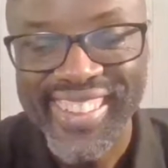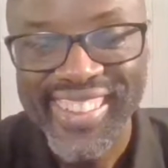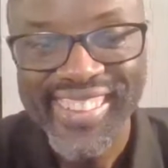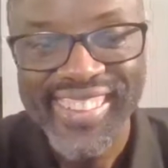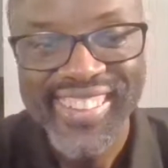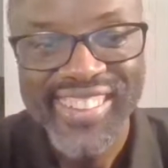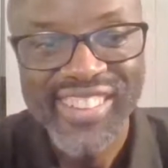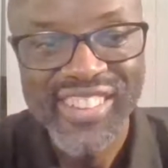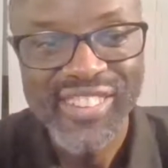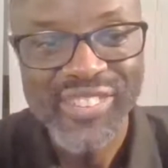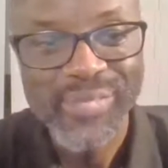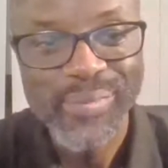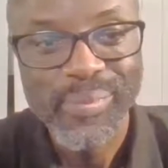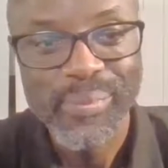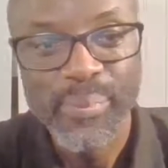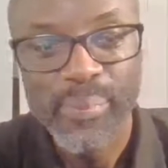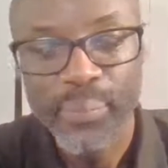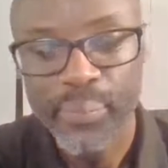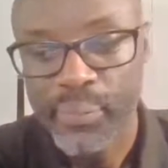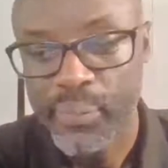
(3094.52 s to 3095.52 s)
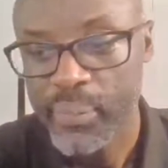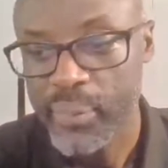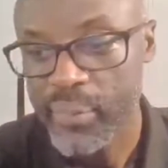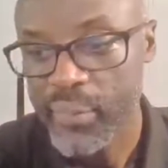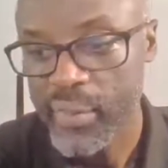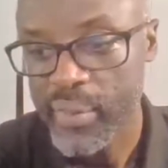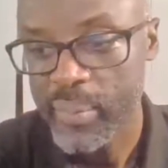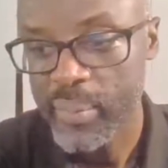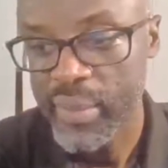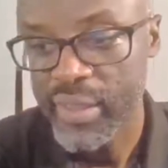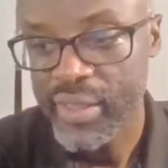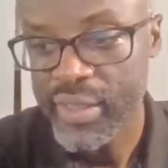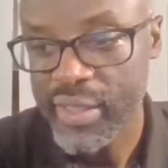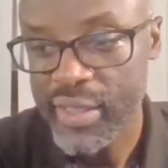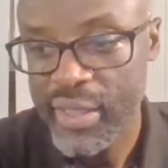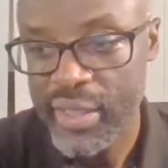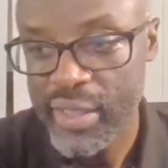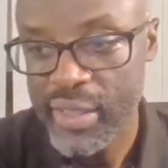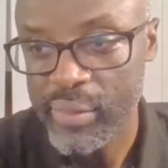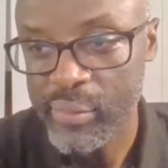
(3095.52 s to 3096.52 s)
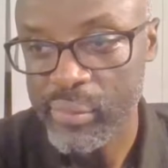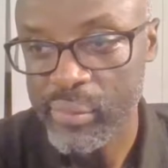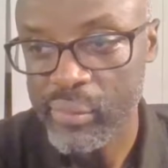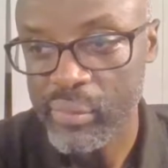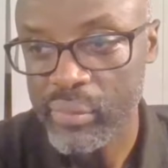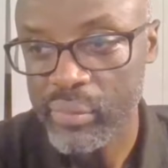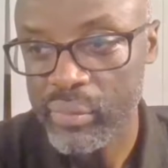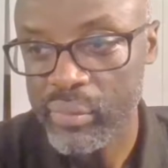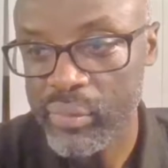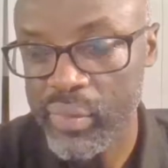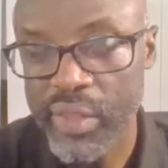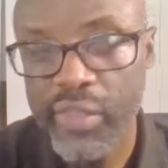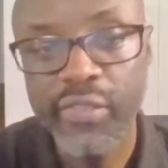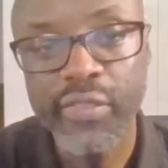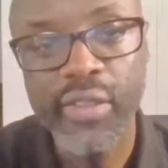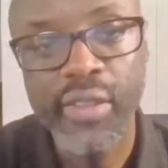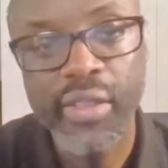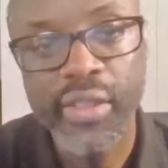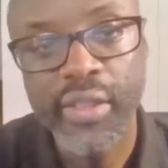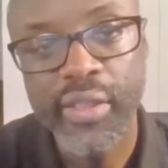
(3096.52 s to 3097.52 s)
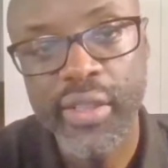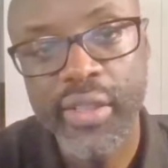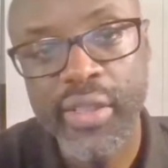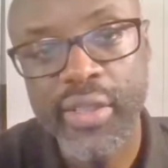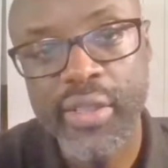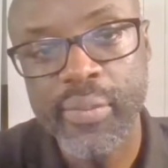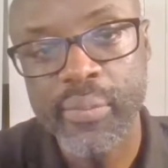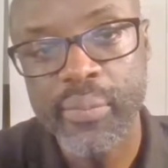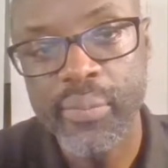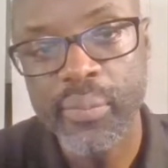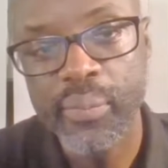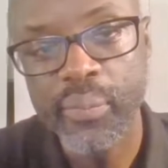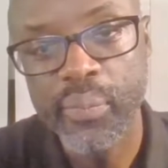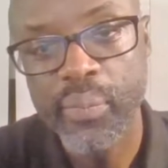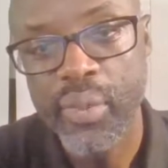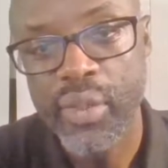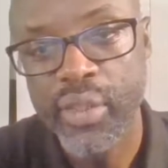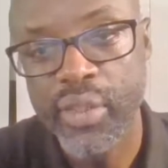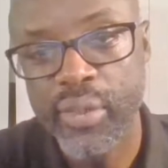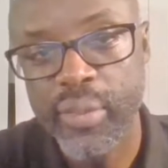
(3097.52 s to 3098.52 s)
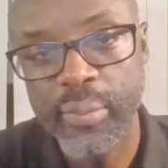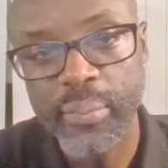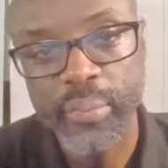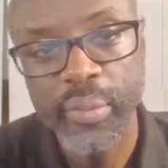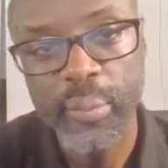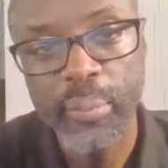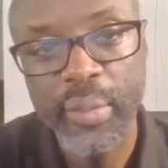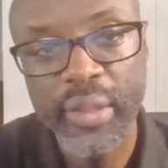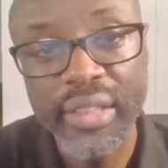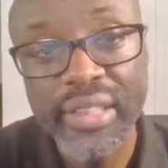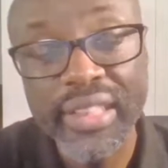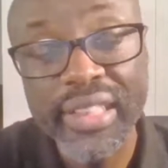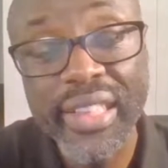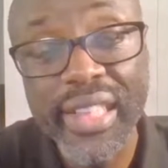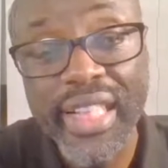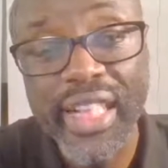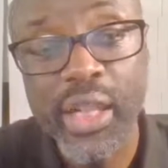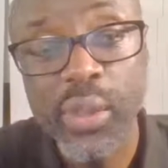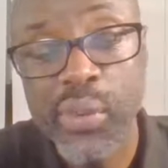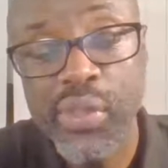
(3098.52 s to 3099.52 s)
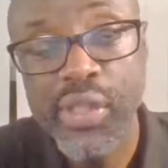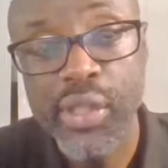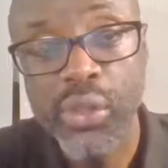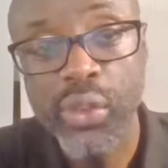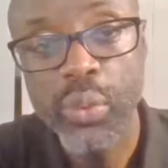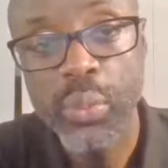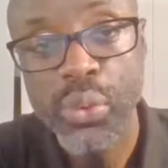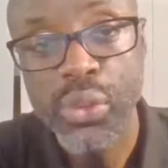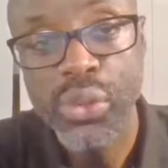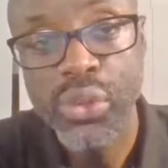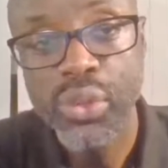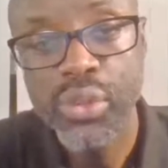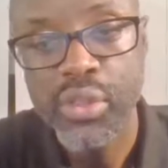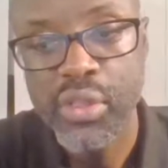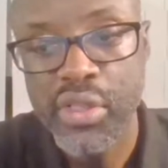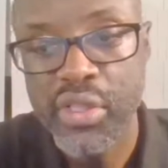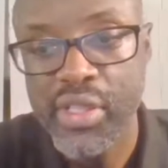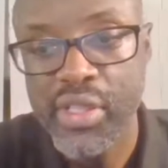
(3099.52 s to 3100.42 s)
um, but definitely, milking cow is an option,